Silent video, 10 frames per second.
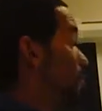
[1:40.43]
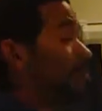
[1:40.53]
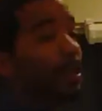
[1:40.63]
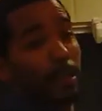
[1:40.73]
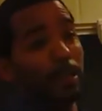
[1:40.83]

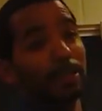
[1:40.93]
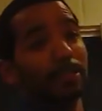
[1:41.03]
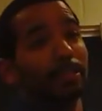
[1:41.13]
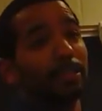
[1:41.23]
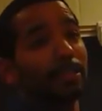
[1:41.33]
This right here is
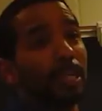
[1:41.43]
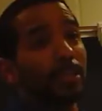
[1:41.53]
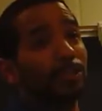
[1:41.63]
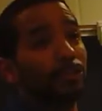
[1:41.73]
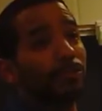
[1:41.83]

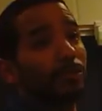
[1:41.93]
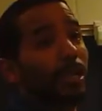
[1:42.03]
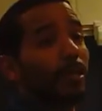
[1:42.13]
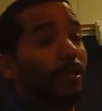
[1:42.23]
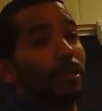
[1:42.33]
state-issued
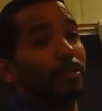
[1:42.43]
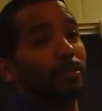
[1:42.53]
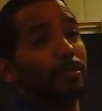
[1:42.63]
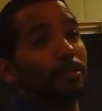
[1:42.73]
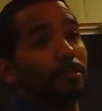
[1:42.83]

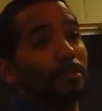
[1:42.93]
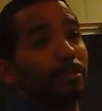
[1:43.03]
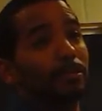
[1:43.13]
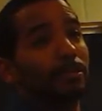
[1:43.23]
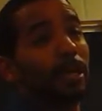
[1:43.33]
haircuts.
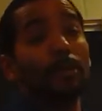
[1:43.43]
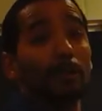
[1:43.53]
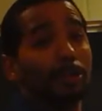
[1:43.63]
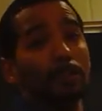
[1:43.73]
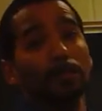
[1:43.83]
I
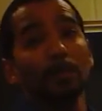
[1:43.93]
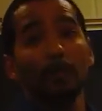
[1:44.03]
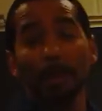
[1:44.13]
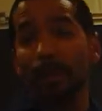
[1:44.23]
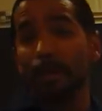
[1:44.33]
know I shouldn't be
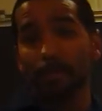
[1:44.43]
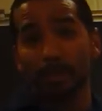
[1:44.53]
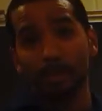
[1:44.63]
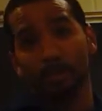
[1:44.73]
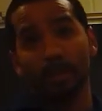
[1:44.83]
talking about haircuts
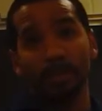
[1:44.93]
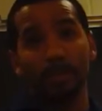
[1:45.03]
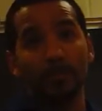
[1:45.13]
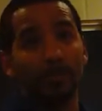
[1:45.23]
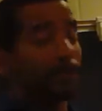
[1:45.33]
anymore
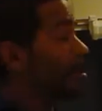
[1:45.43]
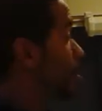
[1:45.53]
myself,